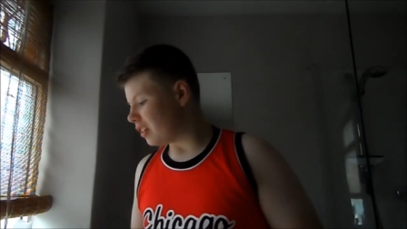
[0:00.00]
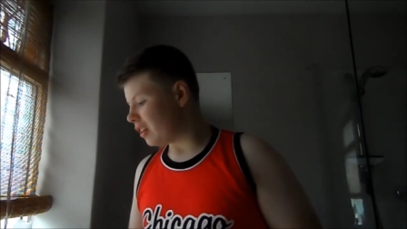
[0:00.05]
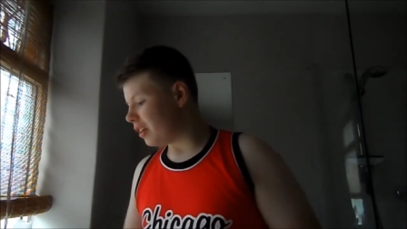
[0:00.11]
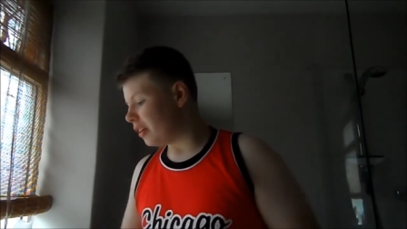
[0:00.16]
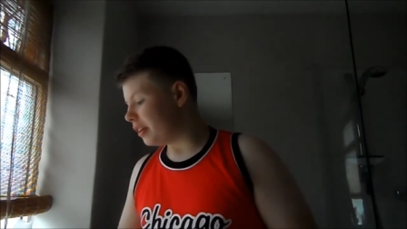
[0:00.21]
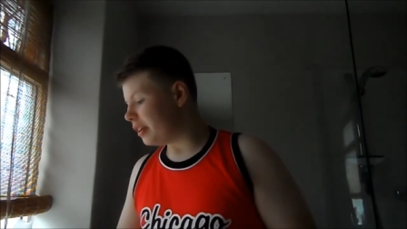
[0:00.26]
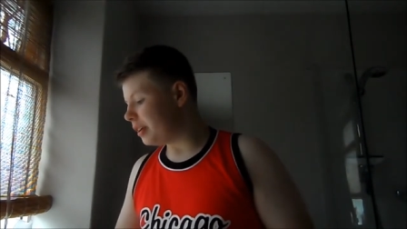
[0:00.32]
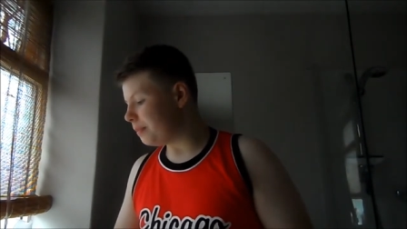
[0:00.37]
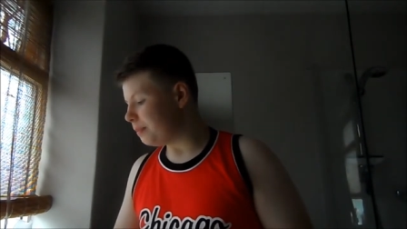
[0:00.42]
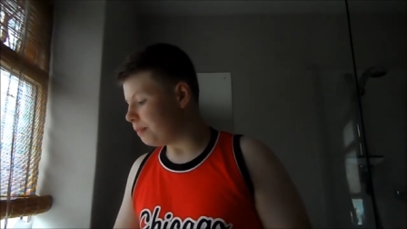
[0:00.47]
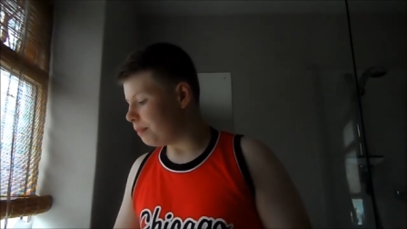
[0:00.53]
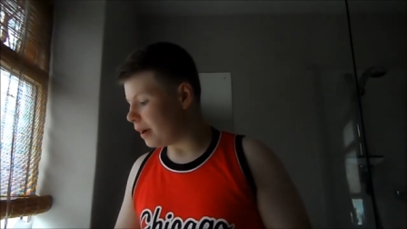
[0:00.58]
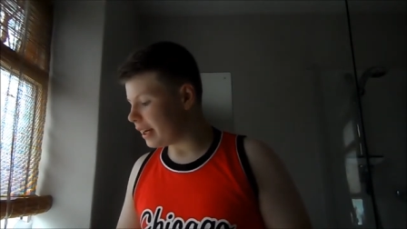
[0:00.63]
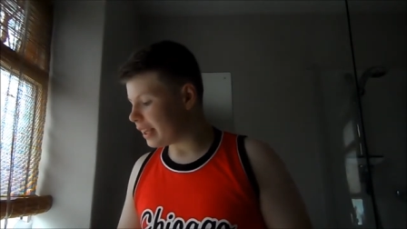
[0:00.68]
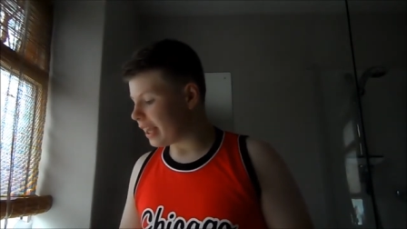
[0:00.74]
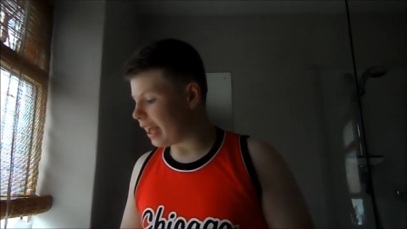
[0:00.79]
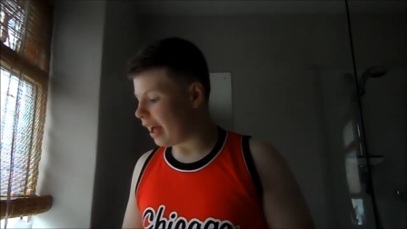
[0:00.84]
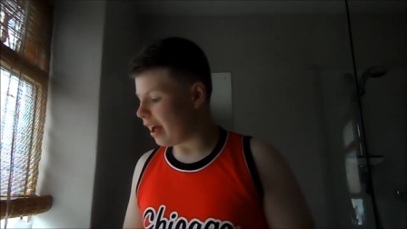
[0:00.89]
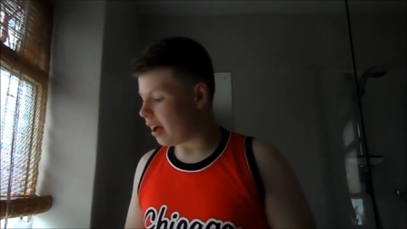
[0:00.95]
So you're
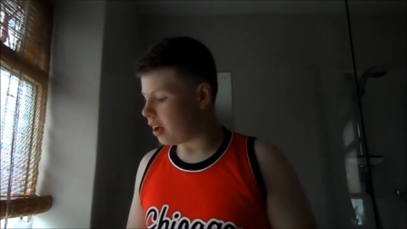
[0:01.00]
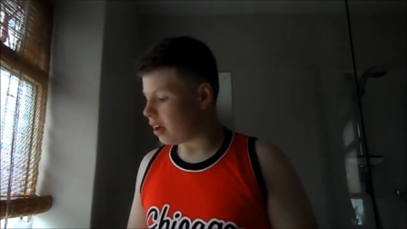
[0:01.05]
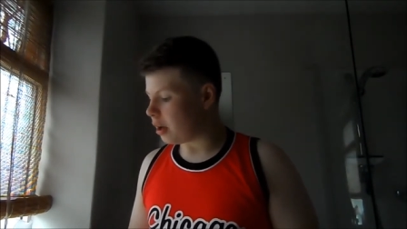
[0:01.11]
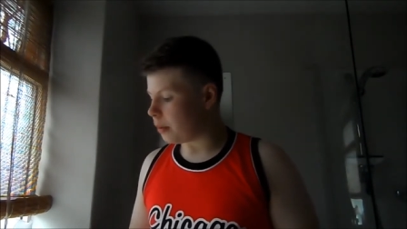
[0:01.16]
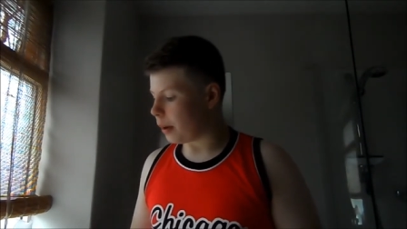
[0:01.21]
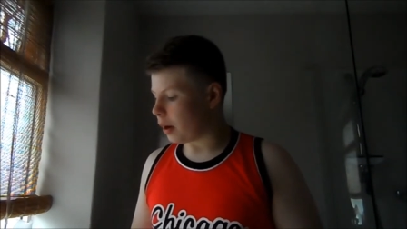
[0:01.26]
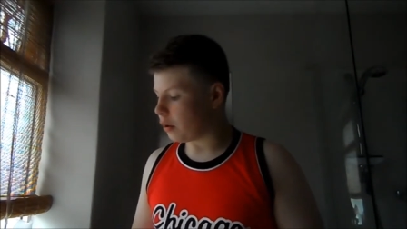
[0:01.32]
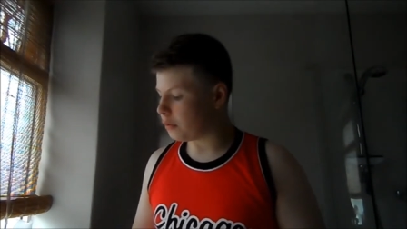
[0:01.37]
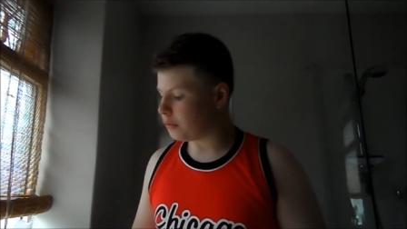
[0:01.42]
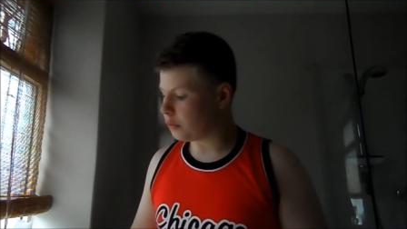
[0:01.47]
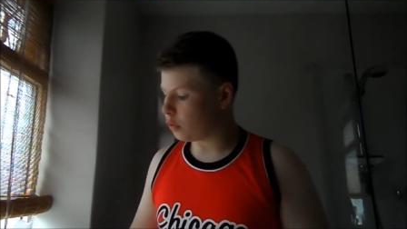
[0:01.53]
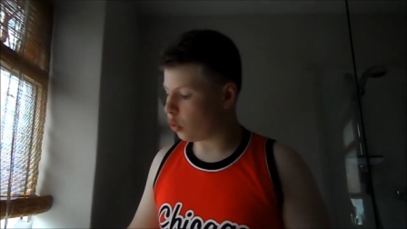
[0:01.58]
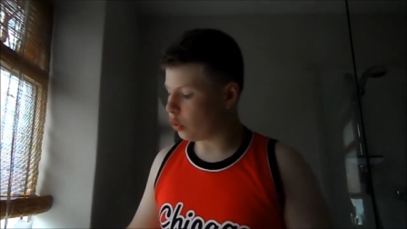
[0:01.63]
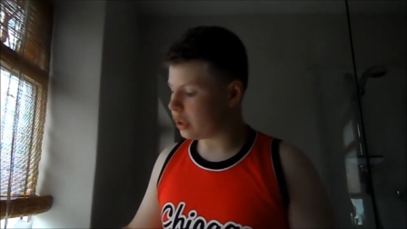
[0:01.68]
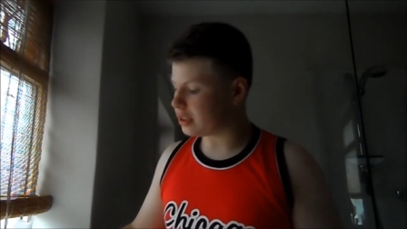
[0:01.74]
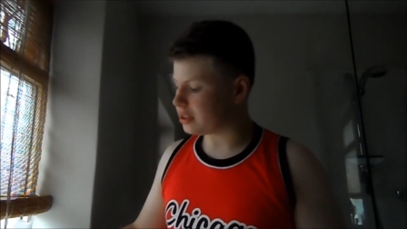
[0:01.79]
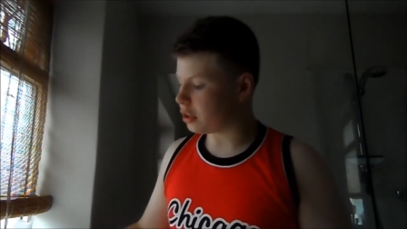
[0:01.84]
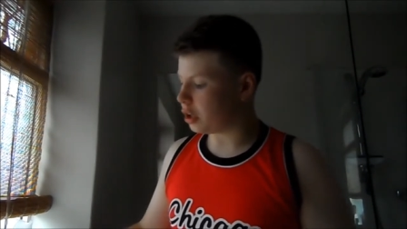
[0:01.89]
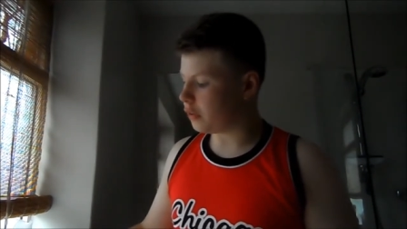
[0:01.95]
meant to get
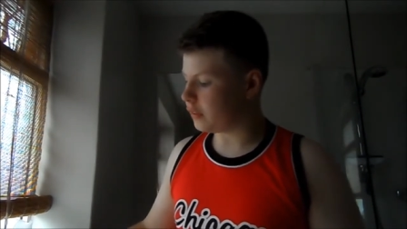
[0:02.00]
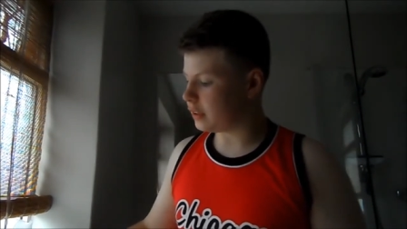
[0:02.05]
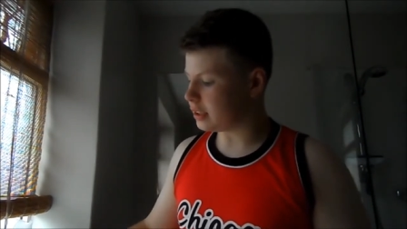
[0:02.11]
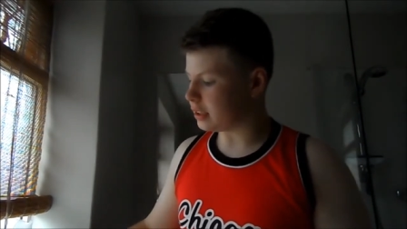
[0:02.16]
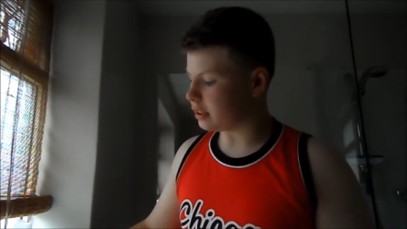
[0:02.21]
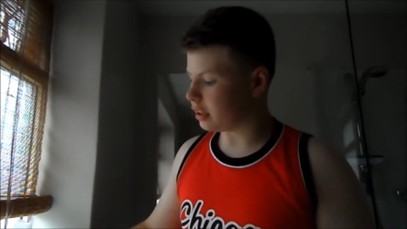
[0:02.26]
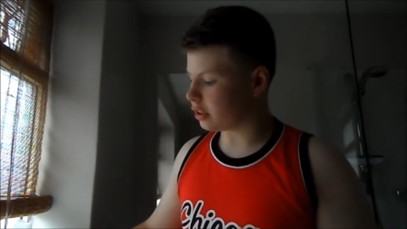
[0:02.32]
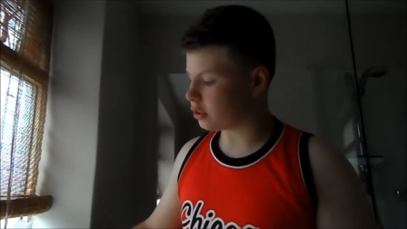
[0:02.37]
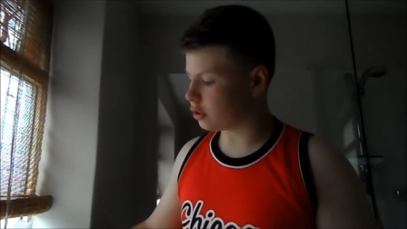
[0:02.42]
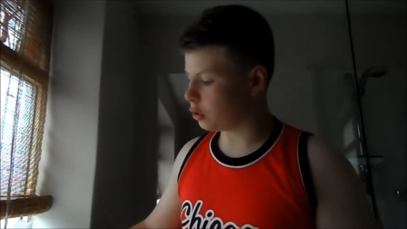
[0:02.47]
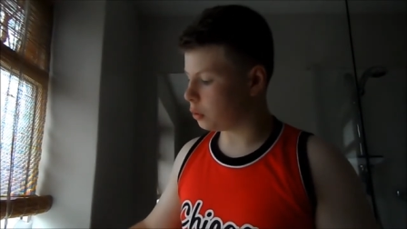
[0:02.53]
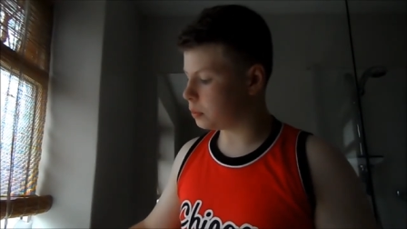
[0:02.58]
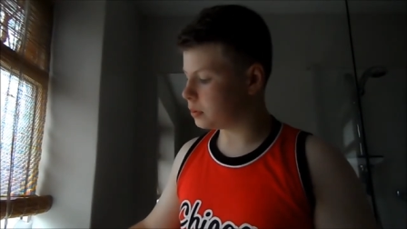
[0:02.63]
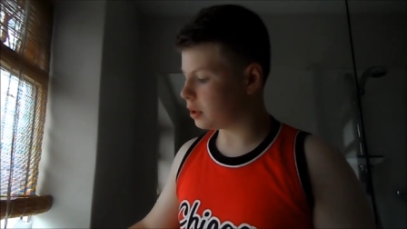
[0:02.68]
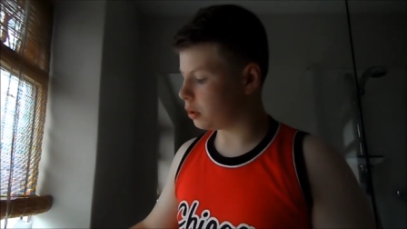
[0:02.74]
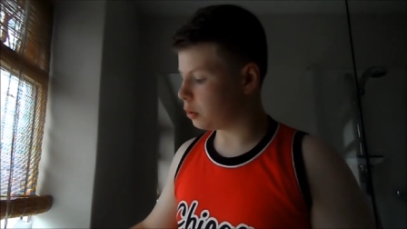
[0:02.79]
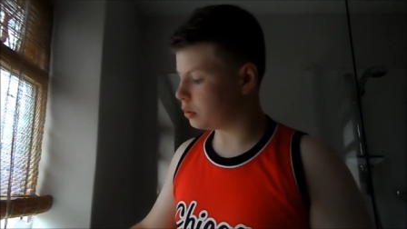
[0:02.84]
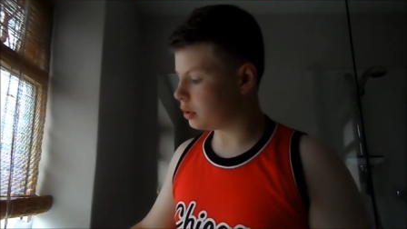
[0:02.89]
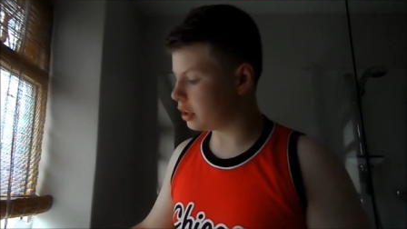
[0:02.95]
about forty servings in a
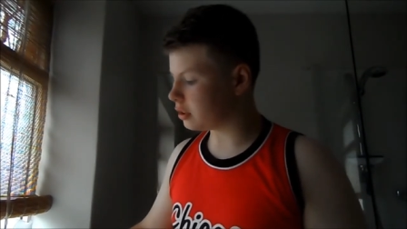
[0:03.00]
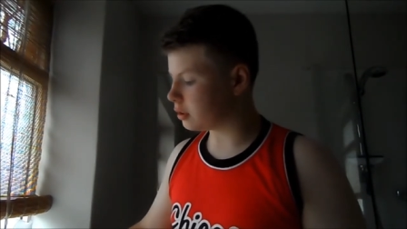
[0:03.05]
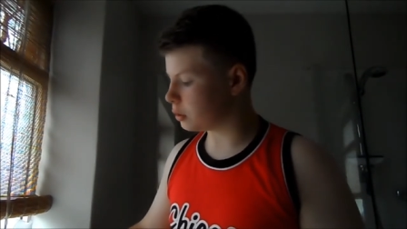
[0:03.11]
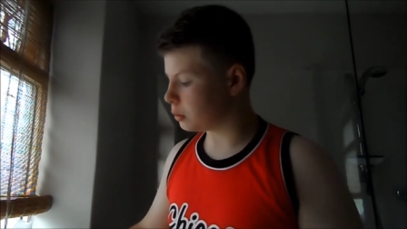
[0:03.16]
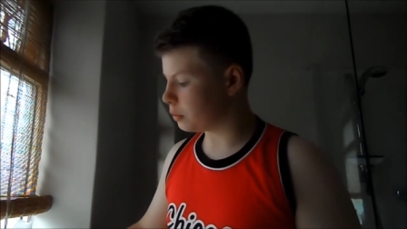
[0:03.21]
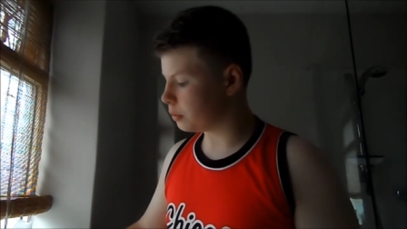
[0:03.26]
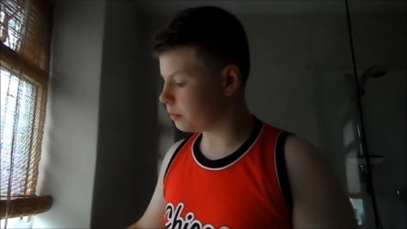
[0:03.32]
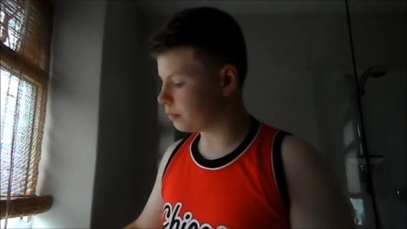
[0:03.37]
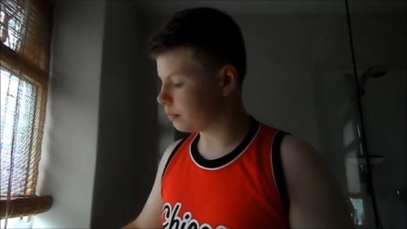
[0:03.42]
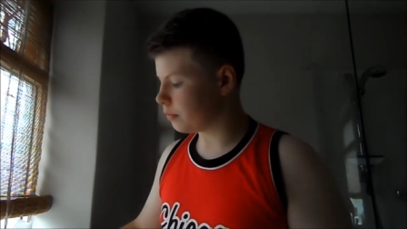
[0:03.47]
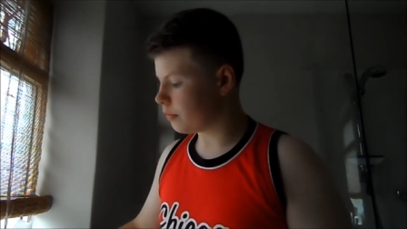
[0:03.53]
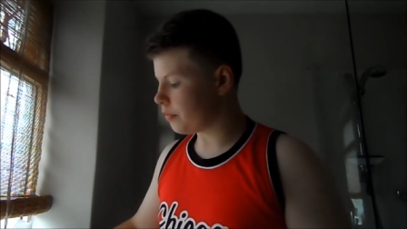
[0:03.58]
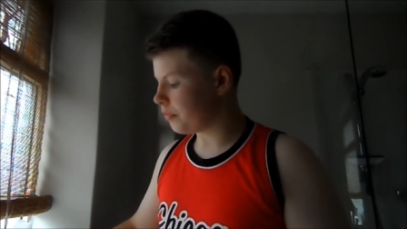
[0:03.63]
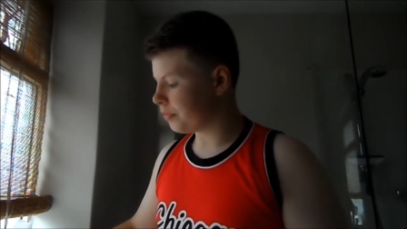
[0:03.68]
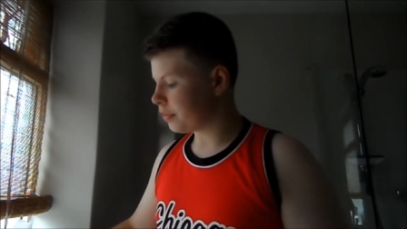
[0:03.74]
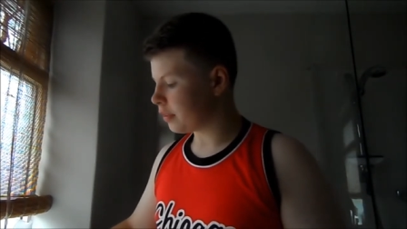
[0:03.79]
tub, so this'll,